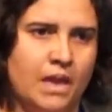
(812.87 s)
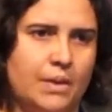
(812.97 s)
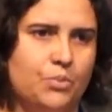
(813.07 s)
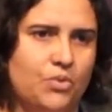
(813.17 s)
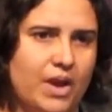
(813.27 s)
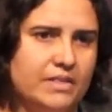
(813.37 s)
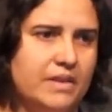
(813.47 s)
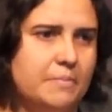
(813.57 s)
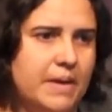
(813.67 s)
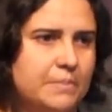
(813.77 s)
And we're
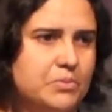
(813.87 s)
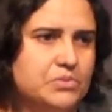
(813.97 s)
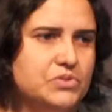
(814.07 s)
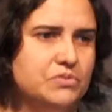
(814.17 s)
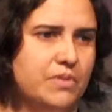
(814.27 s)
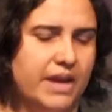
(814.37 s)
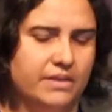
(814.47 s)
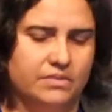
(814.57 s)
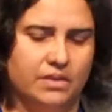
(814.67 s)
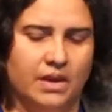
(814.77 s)
asking people to
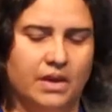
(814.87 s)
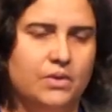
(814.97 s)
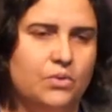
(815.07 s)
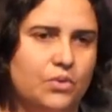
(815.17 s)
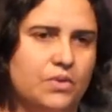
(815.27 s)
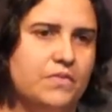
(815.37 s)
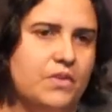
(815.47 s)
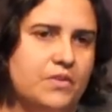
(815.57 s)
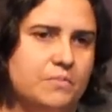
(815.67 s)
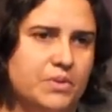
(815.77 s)
rate all of
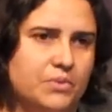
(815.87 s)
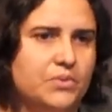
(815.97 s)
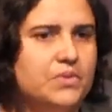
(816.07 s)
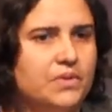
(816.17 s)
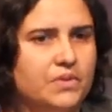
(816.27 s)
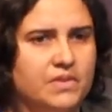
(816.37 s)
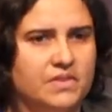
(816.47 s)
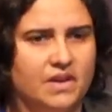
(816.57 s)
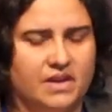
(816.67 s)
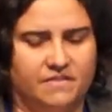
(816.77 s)
those, but also the
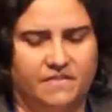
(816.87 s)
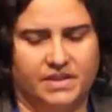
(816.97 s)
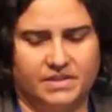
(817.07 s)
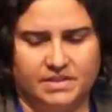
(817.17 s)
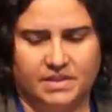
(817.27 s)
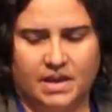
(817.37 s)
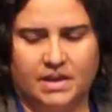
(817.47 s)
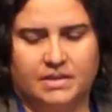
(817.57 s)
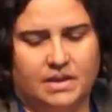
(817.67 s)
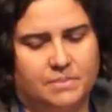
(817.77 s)
side effects
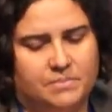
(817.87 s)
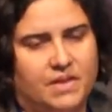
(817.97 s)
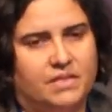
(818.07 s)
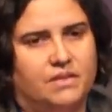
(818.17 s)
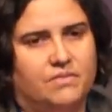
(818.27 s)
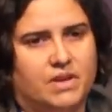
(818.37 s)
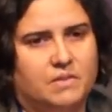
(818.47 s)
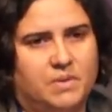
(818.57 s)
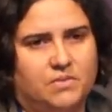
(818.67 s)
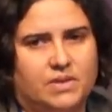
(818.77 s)
that they're
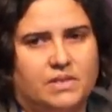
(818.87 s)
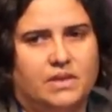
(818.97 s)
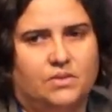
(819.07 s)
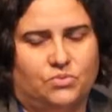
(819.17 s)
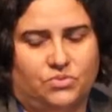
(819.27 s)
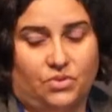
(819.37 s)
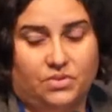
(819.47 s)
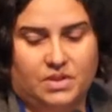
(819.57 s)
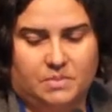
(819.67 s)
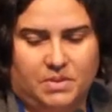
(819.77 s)
experiencing or
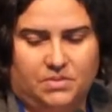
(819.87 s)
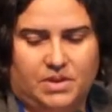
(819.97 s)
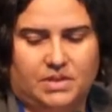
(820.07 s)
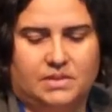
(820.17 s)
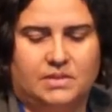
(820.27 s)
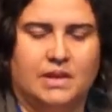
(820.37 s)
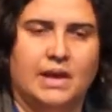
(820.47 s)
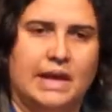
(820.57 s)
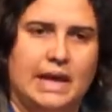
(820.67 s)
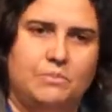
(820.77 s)
don't experience.
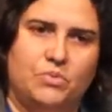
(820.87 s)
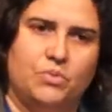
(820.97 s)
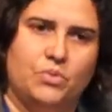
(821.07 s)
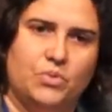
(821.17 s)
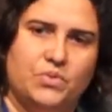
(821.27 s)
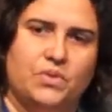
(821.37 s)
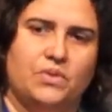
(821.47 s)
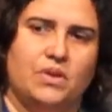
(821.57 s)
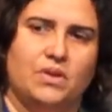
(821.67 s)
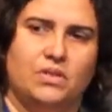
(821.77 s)
We're
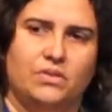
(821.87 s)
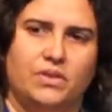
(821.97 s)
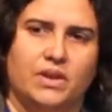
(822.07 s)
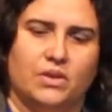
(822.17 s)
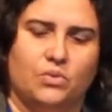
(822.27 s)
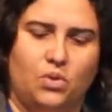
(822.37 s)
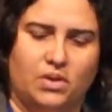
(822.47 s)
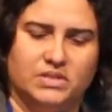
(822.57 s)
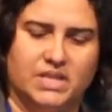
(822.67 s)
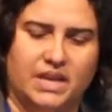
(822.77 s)
also including a
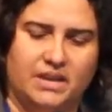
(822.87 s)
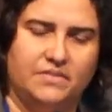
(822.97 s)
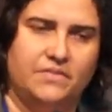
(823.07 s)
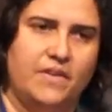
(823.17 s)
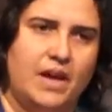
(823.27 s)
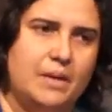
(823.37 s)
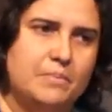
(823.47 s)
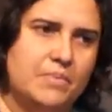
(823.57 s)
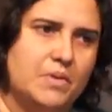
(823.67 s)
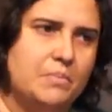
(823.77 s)
qualitative
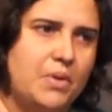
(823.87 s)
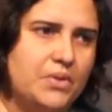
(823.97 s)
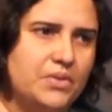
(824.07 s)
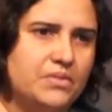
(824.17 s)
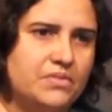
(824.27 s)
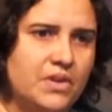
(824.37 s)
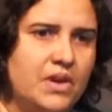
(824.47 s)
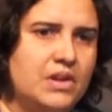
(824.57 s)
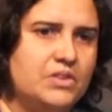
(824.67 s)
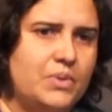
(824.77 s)
component
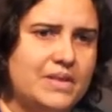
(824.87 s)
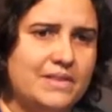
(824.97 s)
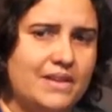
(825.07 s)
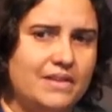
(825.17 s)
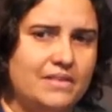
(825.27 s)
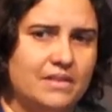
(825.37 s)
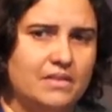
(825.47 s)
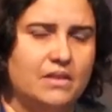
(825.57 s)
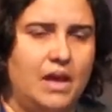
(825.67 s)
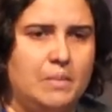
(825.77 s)
to our studies,
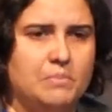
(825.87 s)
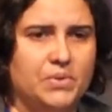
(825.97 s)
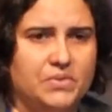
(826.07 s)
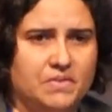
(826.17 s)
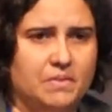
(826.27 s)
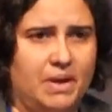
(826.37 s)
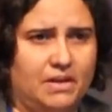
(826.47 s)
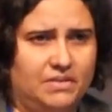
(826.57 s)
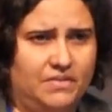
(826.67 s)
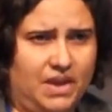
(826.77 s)
and most of the
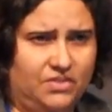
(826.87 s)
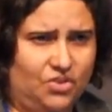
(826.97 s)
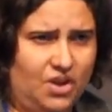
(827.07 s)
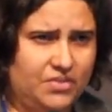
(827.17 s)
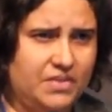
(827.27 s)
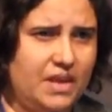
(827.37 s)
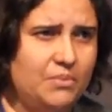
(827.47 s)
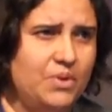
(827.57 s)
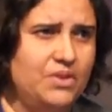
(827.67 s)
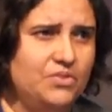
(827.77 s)
palliative care trials
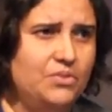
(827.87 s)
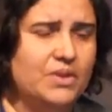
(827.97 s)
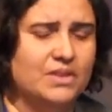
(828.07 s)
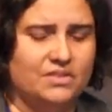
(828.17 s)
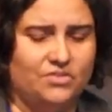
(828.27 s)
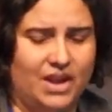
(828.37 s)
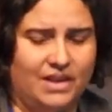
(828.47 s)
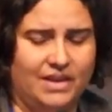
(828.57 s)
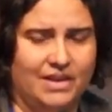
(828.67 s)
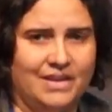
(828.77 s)
that we do in
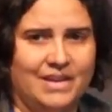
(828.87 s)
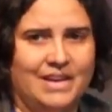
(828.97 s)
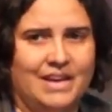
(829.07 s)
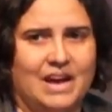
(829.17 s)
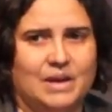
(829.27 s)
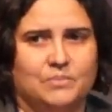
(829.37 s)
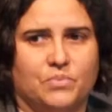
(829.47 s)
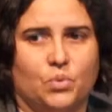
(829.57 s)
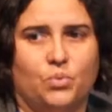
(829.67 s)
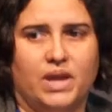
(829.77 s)
Australia,
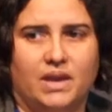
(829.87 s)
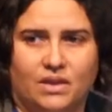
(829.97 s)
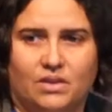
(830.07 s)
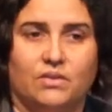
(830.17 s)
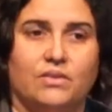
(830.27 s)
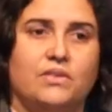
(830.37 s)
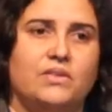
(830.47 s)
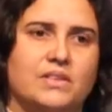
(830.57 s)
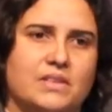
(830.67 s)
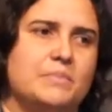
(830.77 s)
we
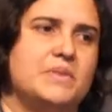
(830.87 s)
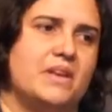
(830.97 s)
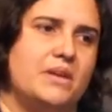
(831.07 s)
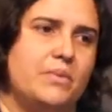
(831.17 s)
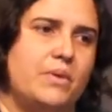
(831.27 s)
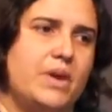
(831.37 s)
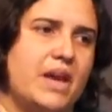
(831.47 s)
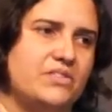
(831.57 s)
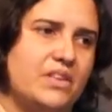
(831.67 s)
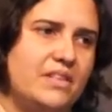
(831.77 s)
include a sub-study where we
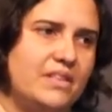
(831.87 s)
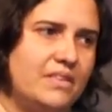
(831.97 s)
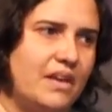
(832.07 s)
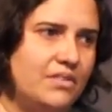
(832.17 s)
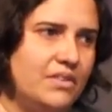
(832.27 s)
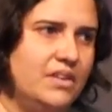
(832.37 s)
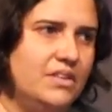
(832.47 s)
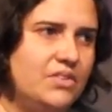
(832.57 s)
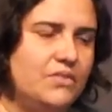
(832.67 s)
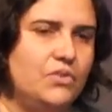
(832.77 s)
actually sit down and
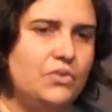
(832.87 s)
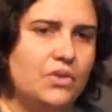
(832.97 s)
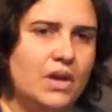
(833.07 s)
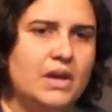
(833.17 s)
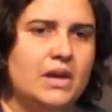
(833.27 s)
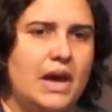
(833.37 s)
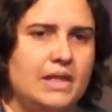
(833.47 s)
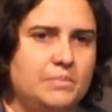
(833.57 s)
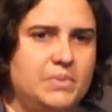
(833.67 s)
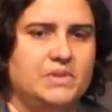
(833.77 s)
interview
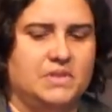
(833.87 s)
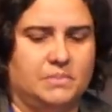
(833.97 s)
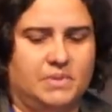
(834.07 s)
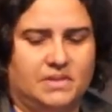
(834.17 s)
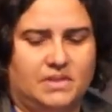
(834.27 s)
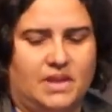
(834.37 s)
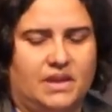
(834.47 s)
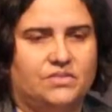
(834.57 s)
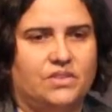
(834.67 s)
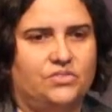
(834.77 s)
the participants and
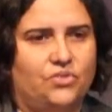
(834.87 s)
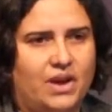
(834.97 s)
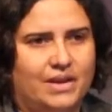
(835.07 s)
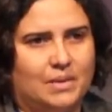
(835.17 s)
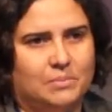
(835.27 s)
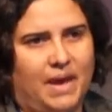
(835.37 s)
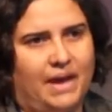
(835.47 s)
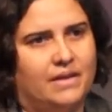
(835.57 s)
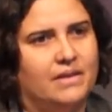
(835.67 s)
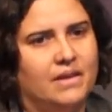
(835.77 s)
actually try and
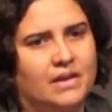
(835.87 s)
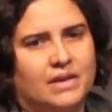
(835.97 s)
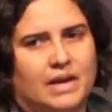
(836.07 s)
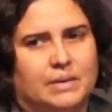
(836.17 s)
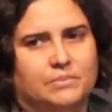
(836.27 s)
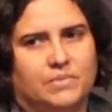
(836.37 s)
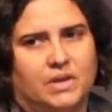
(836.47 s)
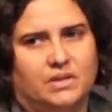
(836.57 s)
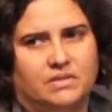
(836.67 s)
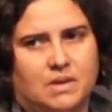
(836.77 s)
unpack
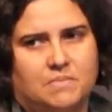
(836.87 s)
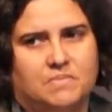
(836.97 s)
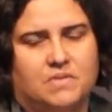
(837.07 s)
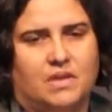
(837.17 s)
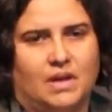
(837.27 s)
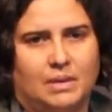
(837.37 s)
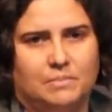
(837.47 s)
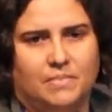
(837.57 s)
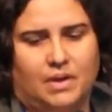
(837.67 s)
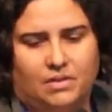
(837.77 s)
in depth
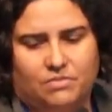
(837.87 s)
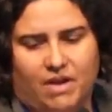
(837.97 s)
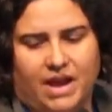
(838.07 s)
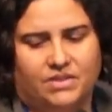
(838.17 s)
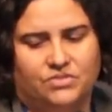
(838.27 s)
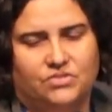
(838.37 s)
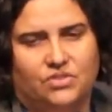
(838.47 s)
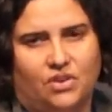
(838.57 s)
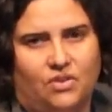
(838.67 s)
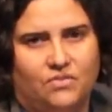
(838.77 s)
a
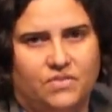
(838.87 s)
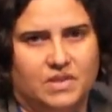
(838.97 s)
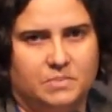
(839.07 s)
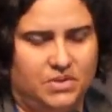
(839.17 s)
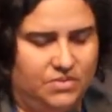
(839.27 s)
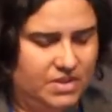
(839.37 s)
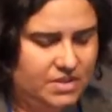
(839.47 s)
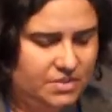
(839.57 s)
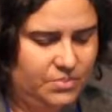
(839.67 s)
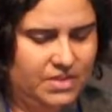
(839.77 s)
range of
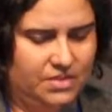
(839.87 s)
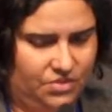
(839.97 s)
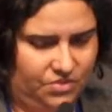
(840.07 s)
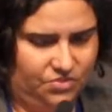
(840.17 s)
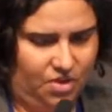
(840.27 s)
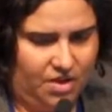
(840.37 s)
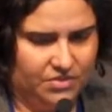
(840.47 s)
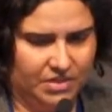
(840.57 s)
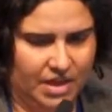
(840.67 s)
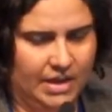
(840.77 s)
experiences within those
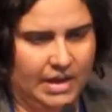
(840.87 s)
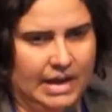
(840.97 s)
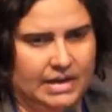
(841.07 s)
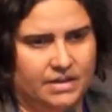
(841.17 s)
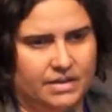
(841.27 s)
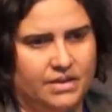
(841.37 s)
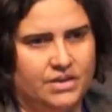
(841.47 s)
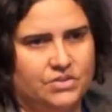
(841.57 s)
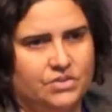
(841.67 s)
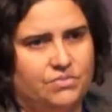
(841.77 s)
trials
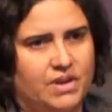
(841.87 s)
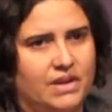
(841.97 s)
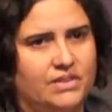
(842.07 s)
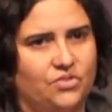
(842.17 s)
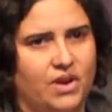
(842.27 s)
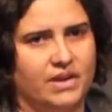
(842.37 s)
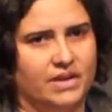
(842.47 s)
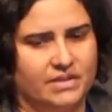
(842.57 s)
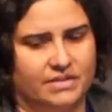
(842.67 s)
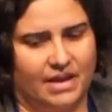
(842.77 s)
to really try and
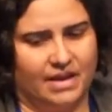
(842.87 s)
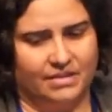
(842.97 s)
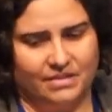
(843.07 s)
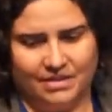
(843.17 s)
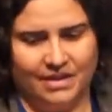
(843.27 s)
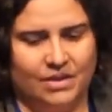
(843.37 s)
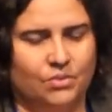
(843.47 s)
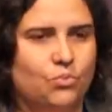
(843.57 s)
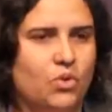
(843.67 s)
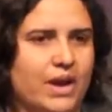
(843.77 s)
understand
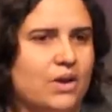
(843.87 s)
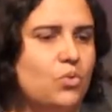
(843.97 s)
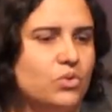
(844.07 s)
what our